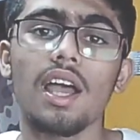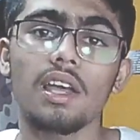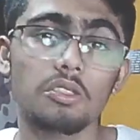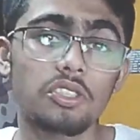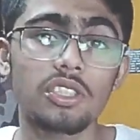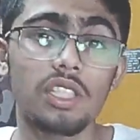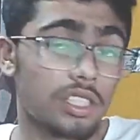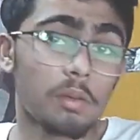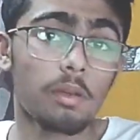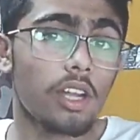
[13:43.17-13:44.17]

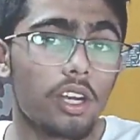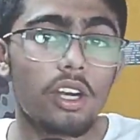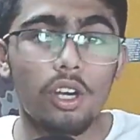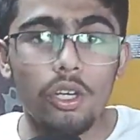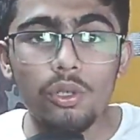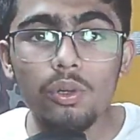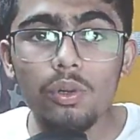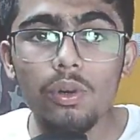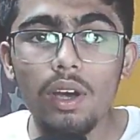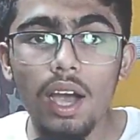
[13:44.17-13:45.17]
Similar
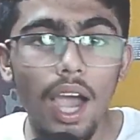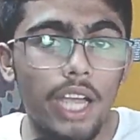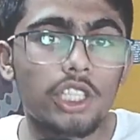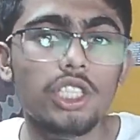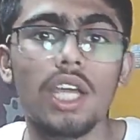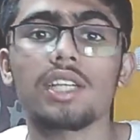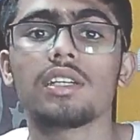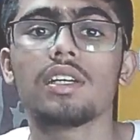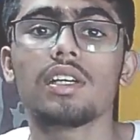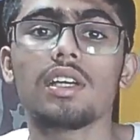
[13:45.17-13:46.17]
to Einstein.
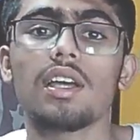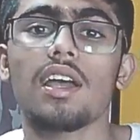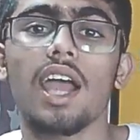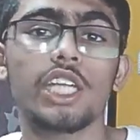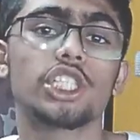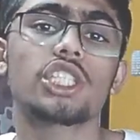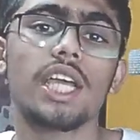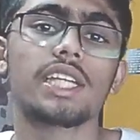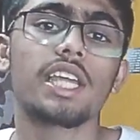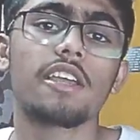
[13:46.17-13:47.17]

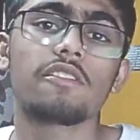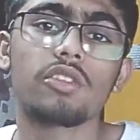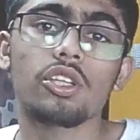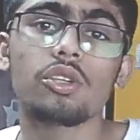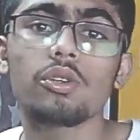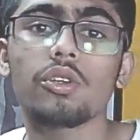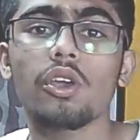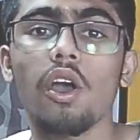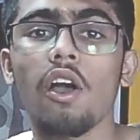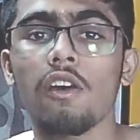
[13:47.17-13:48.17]
Einstein gave the theory
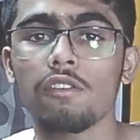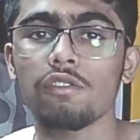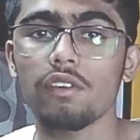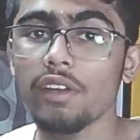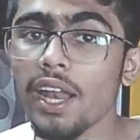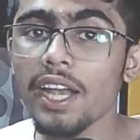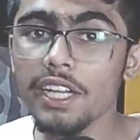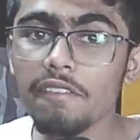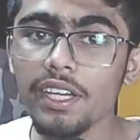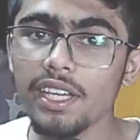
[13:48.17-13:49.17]
of
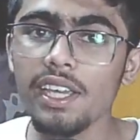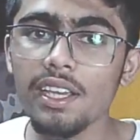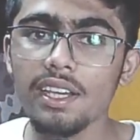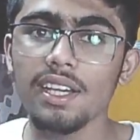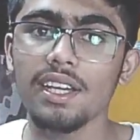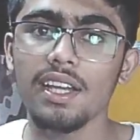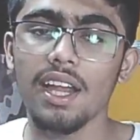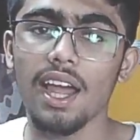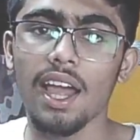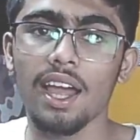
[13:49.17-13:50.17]
relativity,
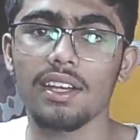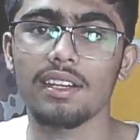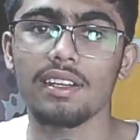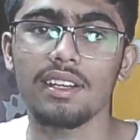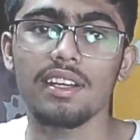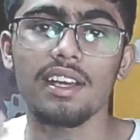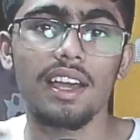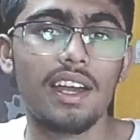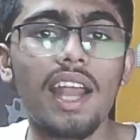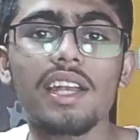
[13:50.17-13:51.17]
and
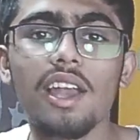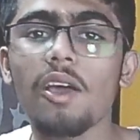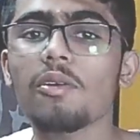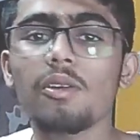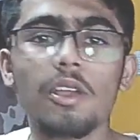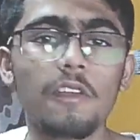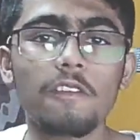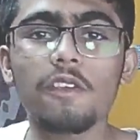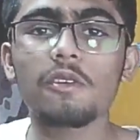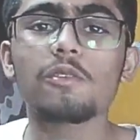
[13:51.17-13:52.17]
right now
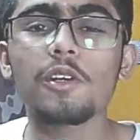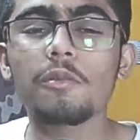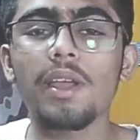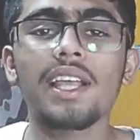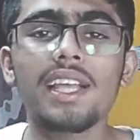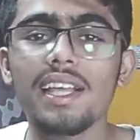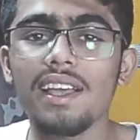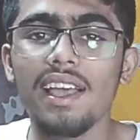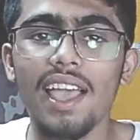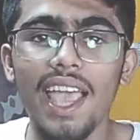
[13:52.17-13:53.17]
if you would pick
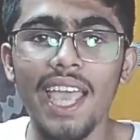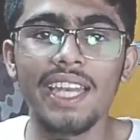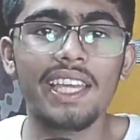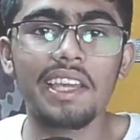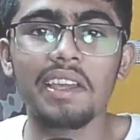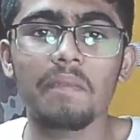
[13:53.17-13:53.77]
any